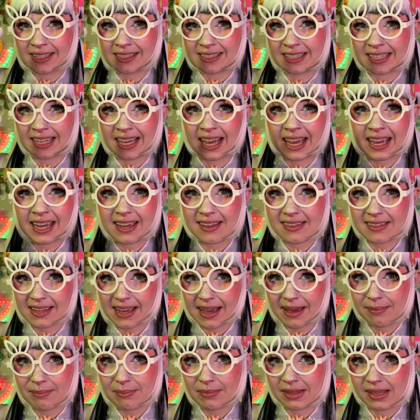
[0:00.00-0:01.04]
the egg, it's
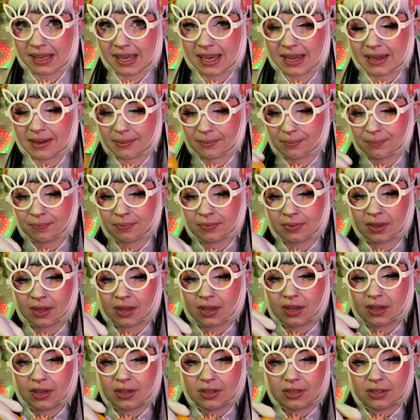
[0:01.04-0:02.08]
empty.
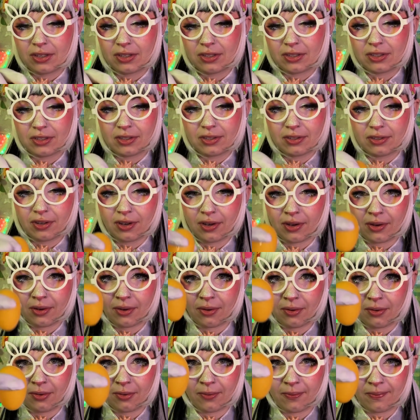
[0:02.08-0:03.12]
So
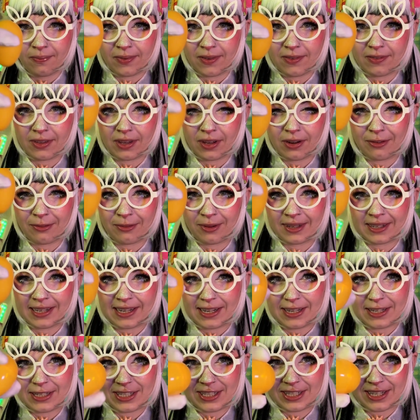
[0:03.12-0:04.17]
you've done a really good
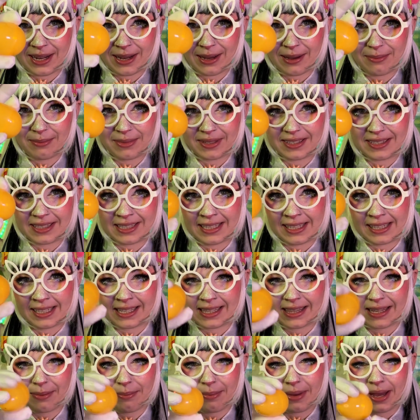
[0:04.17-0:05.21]
job sealing
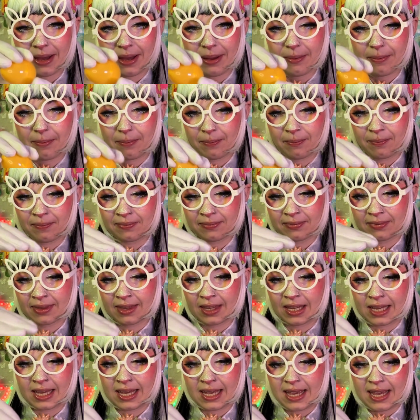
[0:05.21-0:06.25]
them up,
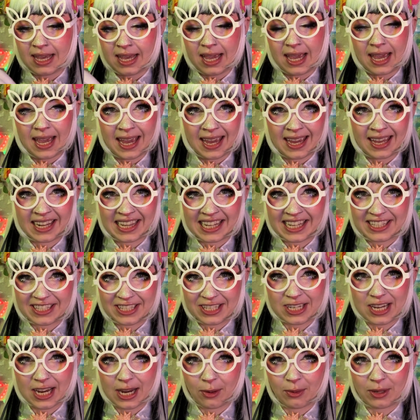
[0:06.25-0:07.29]
and let's
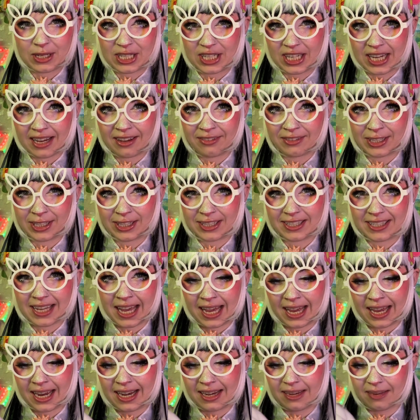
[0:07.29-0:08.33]
check what you have
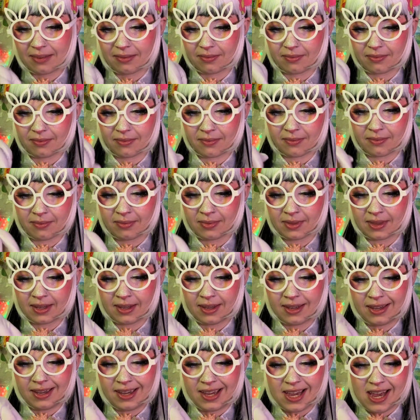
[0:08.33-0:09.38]
inside.
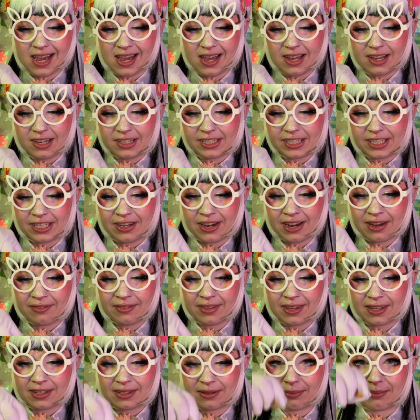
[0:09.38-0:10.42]
So you have
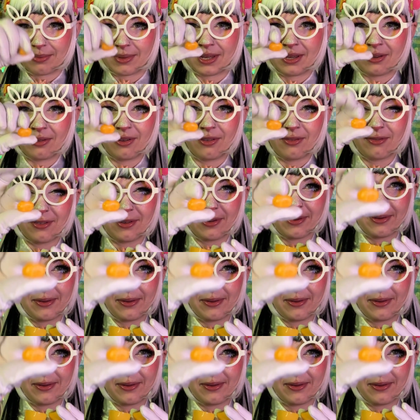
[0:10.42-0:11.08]
this beautiful